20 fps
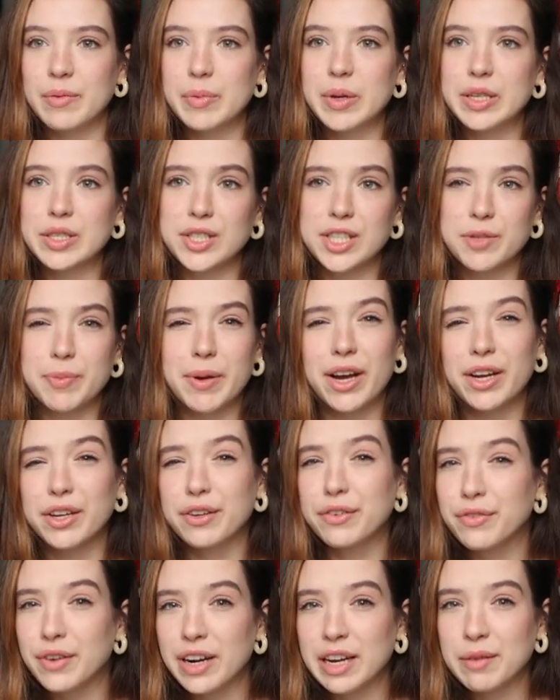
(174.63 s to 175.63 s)
It's just about how
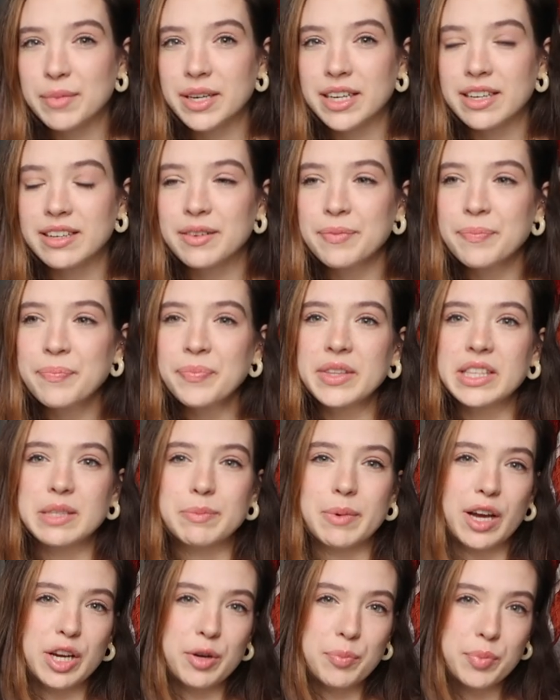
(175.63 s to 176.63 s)
you frame it, it's
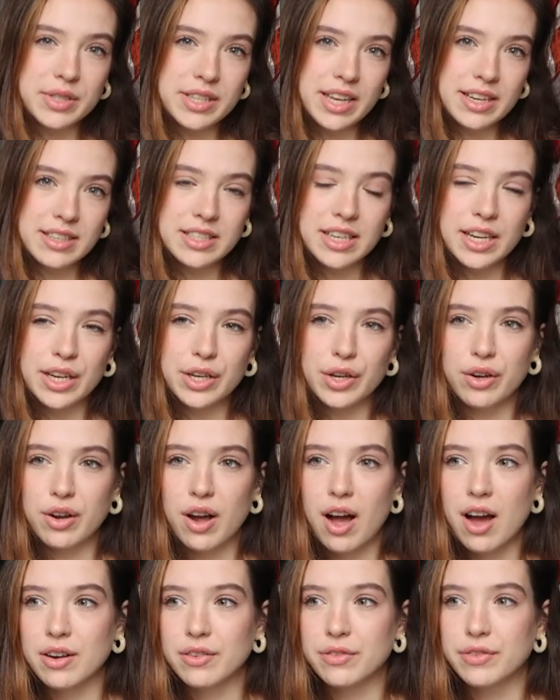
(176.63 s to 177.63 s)
about how you present it, your
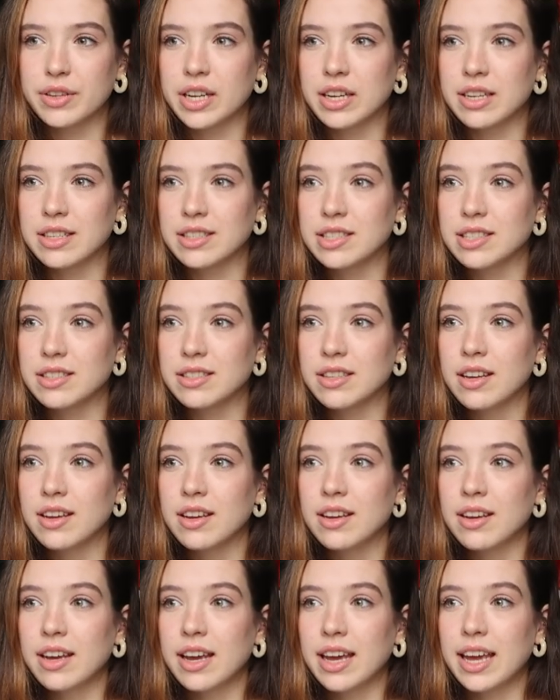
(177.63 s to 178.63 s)
confidence,
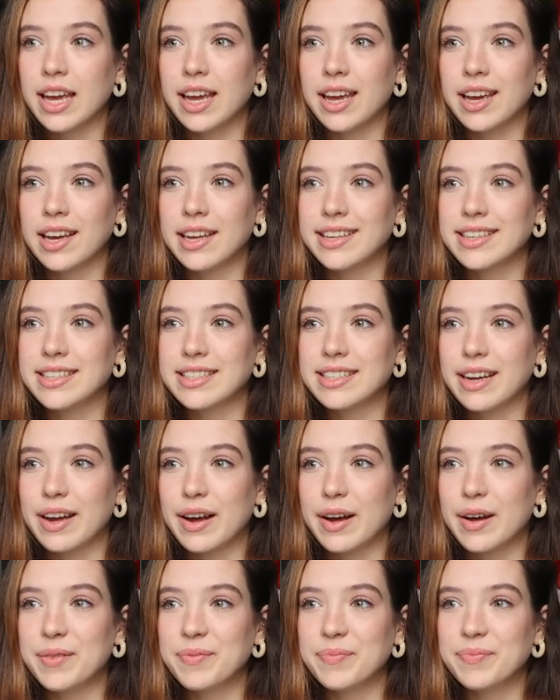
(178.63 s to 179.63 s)
and
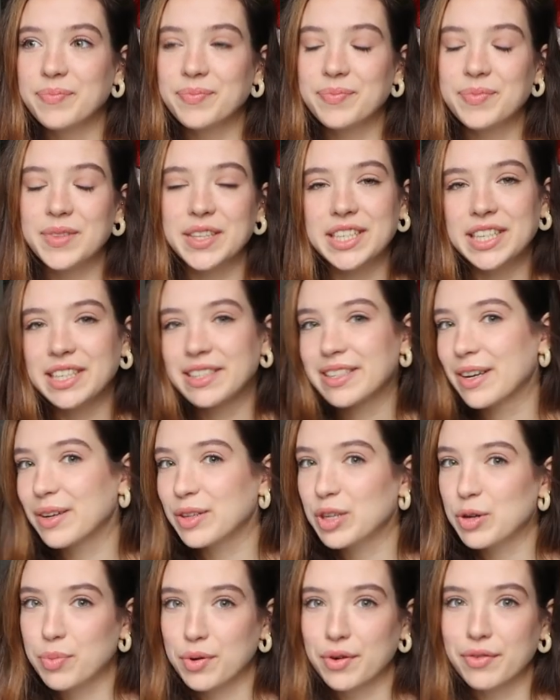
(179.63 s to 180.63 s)
the detail
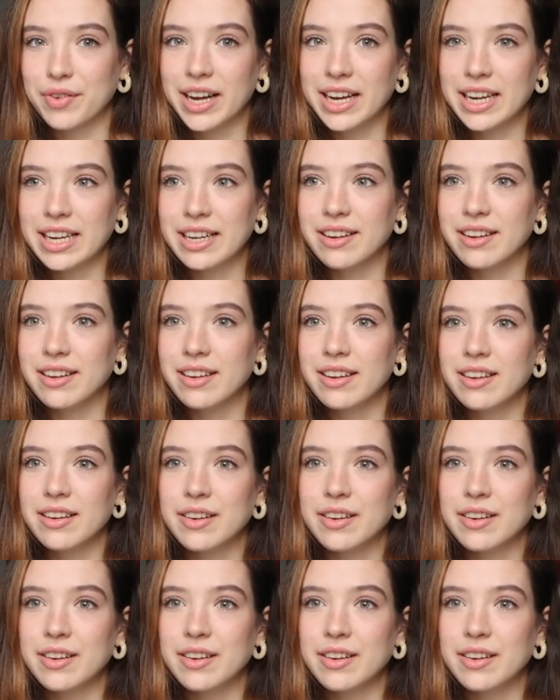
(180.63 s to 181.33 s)
you provide,